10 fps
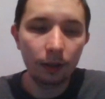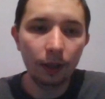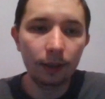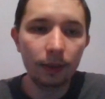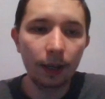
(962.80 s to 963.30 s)

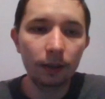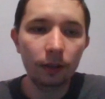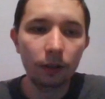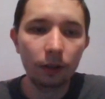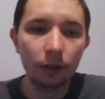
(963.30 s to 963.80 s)
and
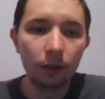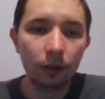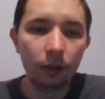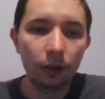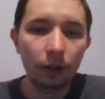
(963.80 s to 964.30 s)
then
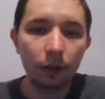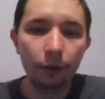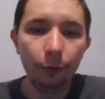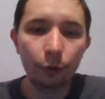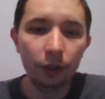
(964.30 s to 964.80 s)

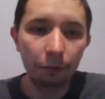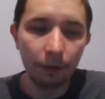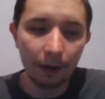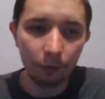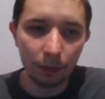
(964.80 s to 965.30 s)
rook
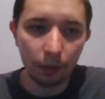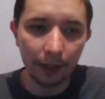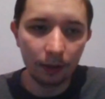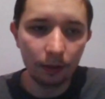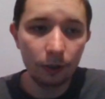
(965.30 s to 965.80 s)
d5 was
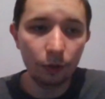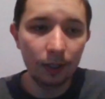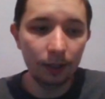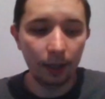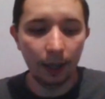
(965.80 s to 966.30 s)
played. So
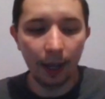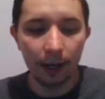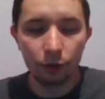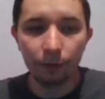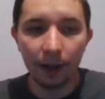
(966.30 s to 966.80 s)
the
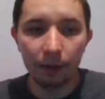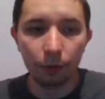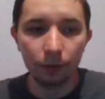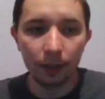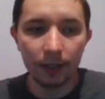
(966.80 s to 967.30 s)
h5
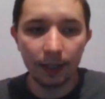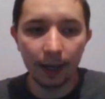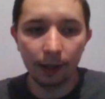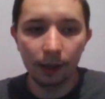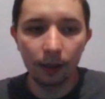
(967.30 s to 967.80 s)
pawn is
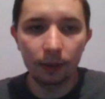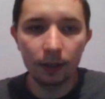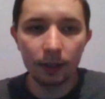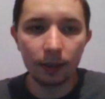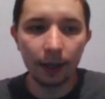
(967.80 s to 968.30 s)
hanging, it
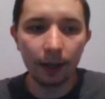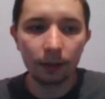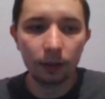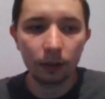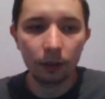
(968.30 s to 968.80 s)
is
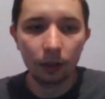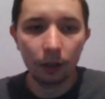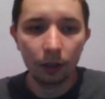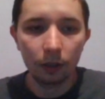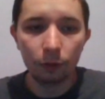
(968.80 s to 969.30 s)
attacked
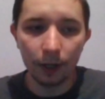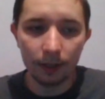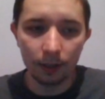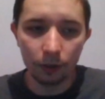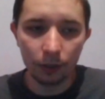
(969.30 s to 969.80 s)

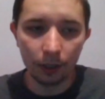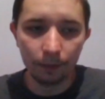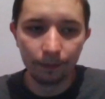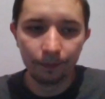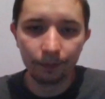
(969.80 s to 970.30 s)
twice, as you see.
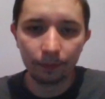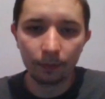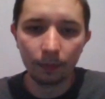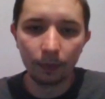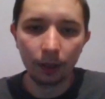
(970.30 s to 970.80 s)

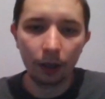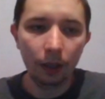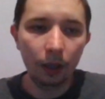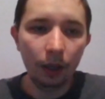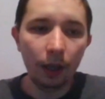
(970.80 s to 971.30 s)

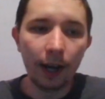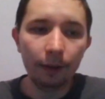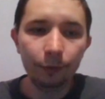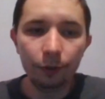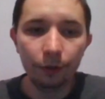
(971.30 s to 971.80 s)

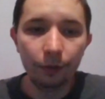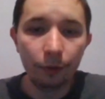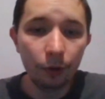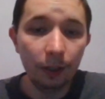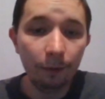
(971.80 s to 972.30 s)
After
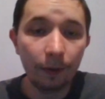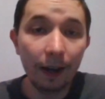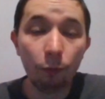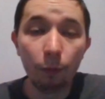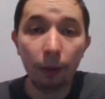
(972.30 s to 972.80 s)
rook
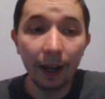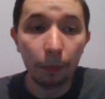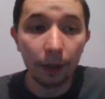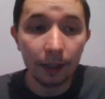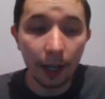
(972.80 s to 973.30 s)
d5,
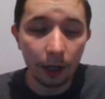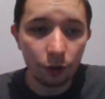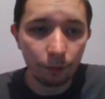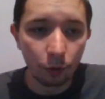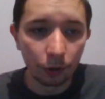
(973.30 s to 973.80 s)
black played
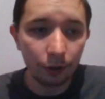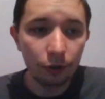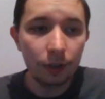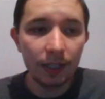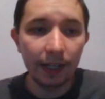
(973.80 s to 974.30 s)
h4
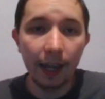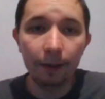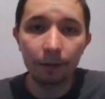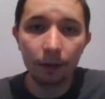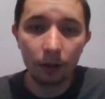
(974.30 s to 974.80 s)
to
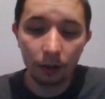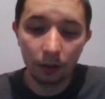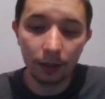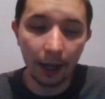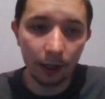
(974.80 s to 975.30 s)
save
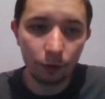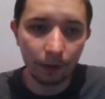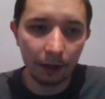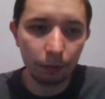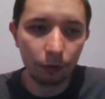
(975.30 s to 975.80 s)
the
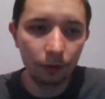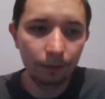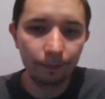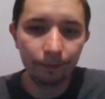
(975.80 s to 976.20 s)
h5 pawn,